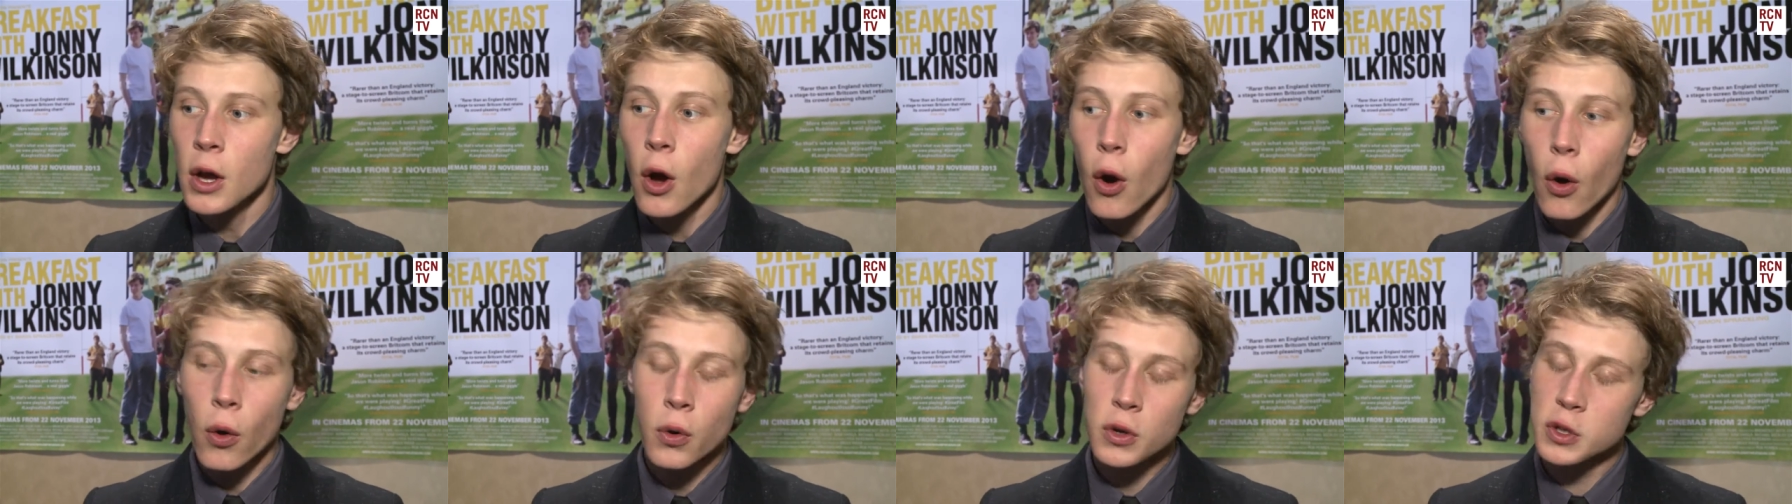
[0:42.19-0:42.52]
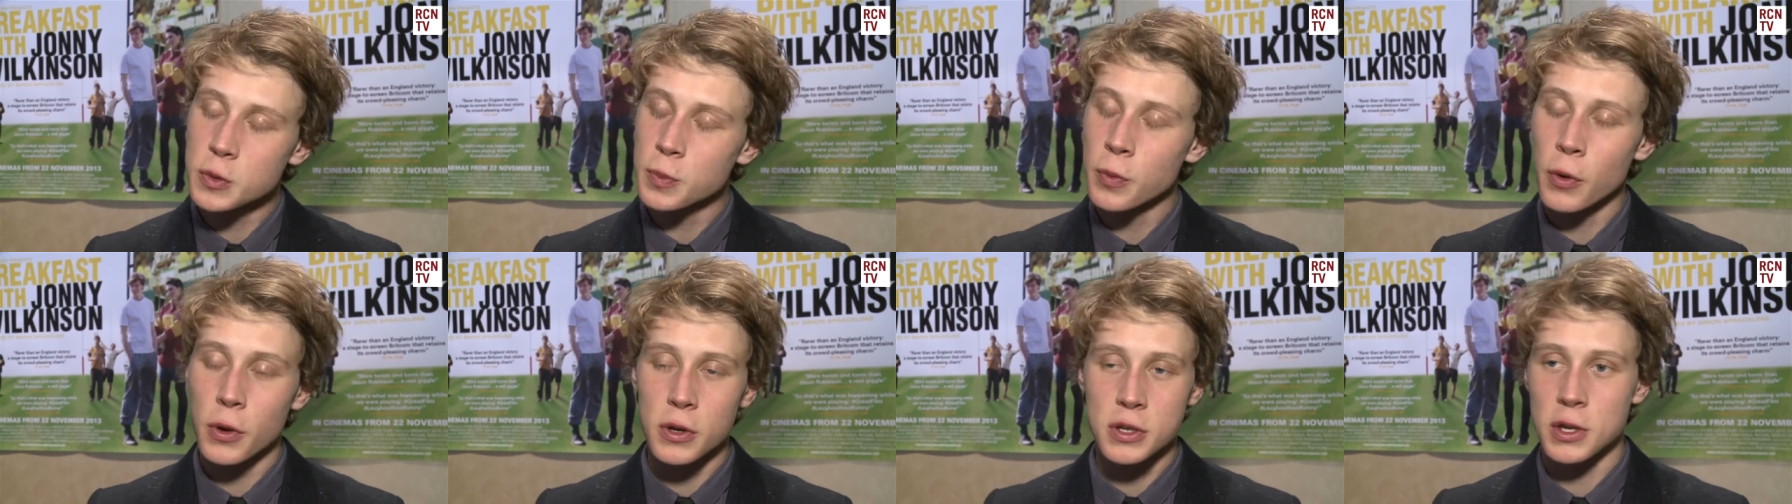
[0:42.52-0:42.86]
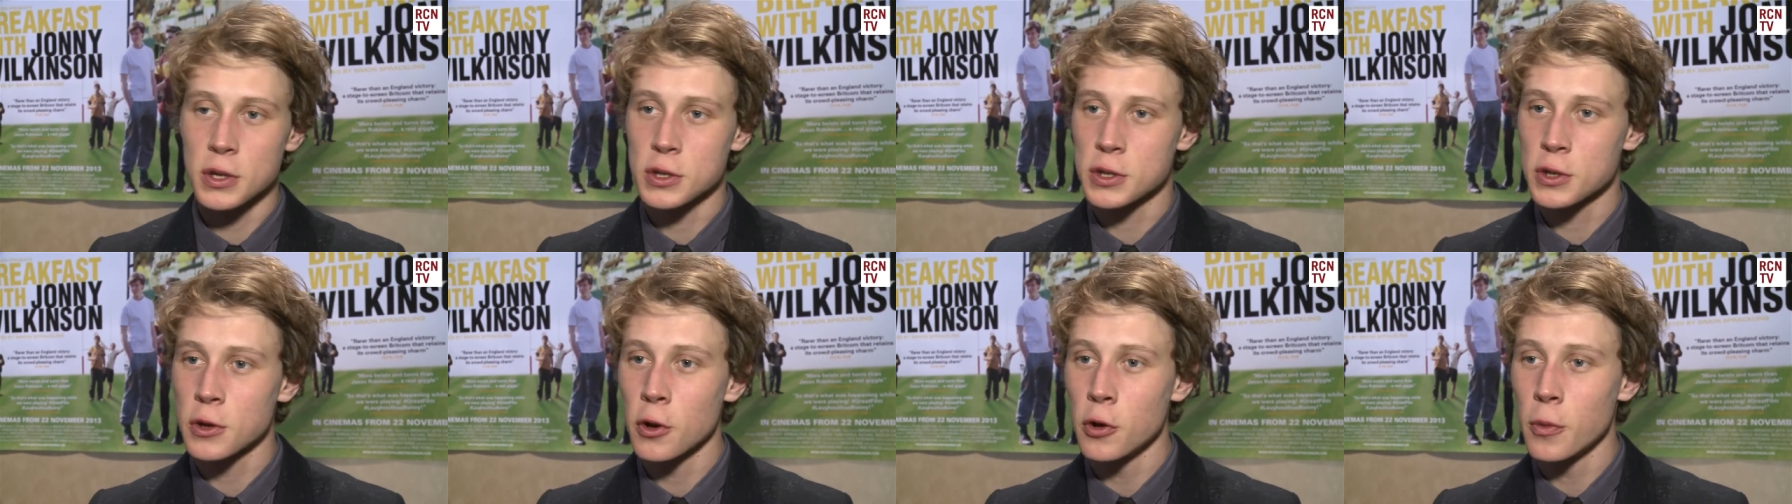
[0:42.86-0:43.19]
all sports
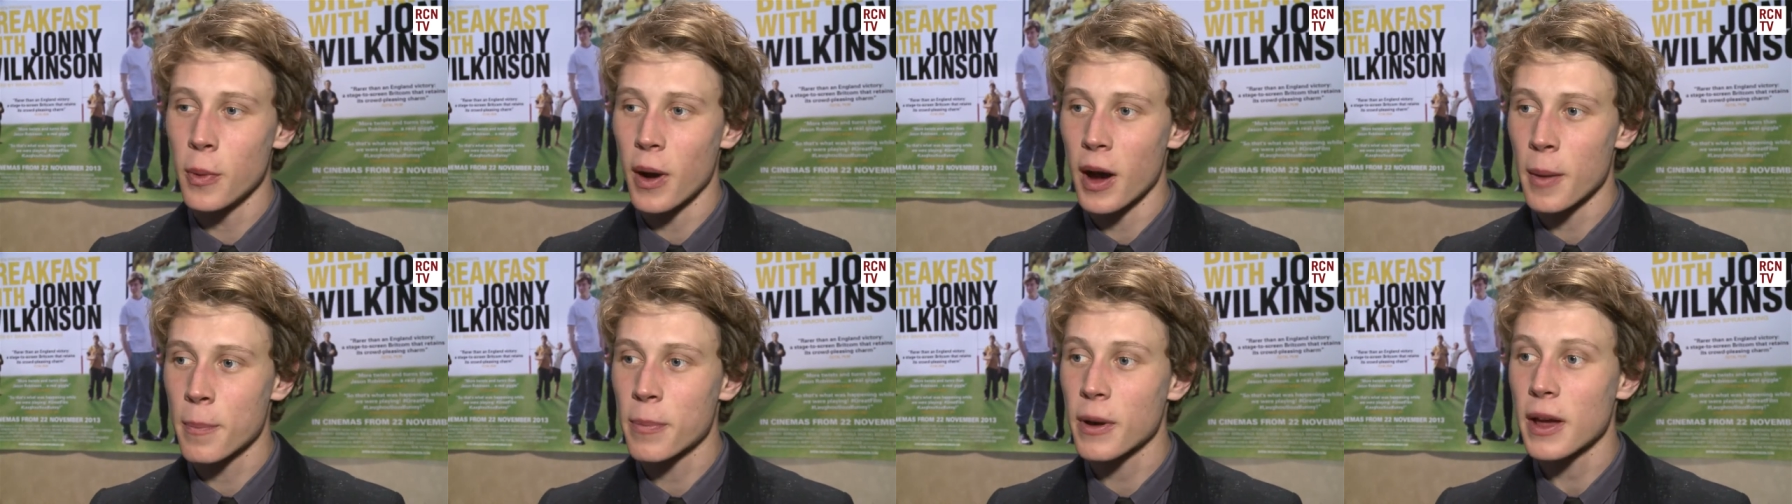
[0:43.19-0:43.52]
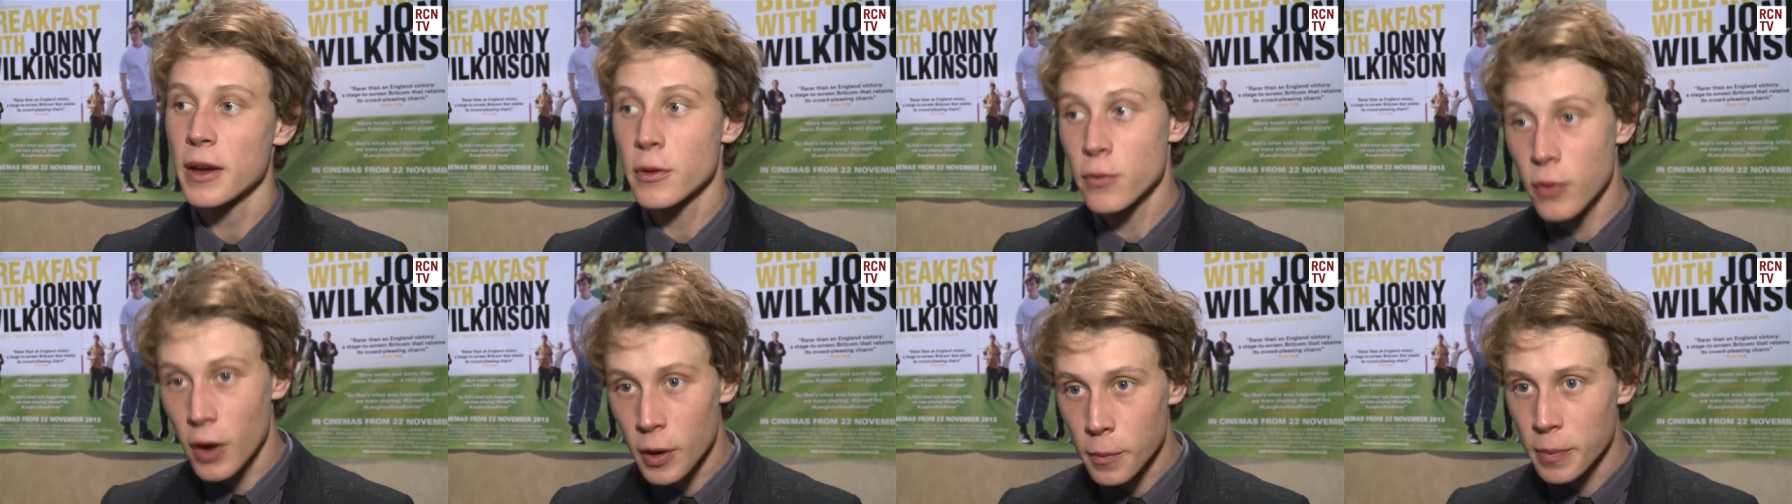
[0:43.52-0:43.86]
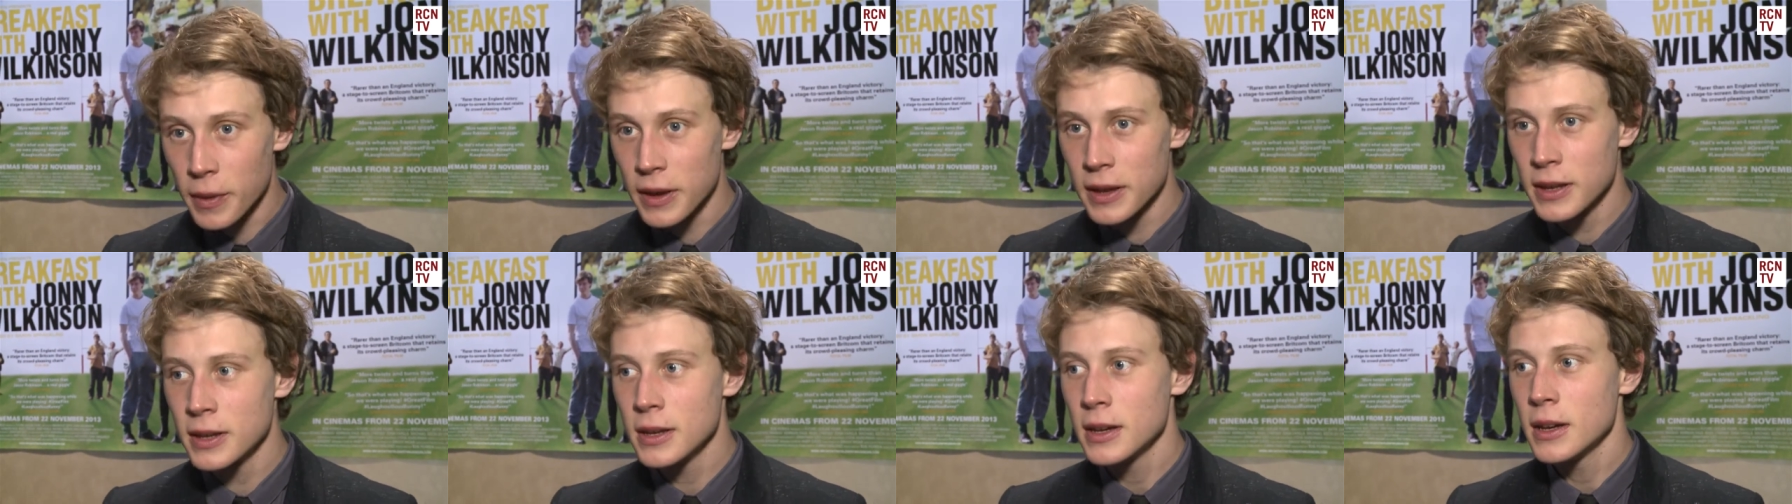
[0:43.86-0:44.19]
at school, but I played
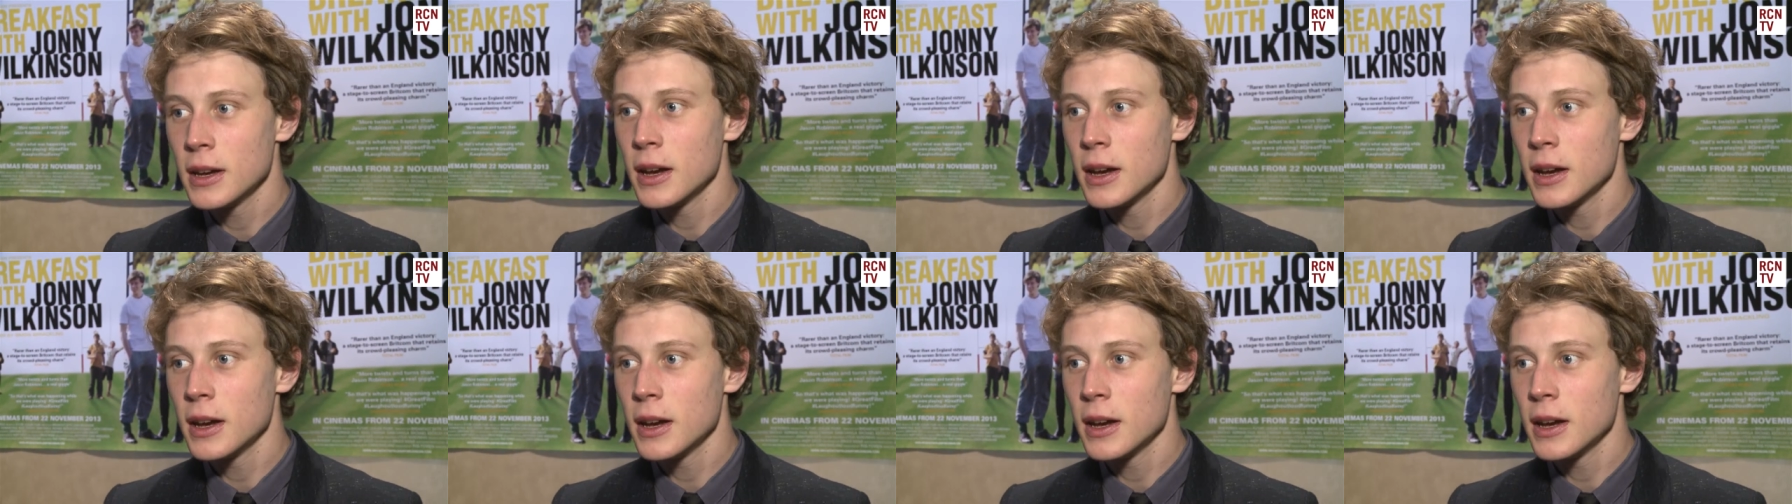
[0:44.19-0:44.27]
rugby.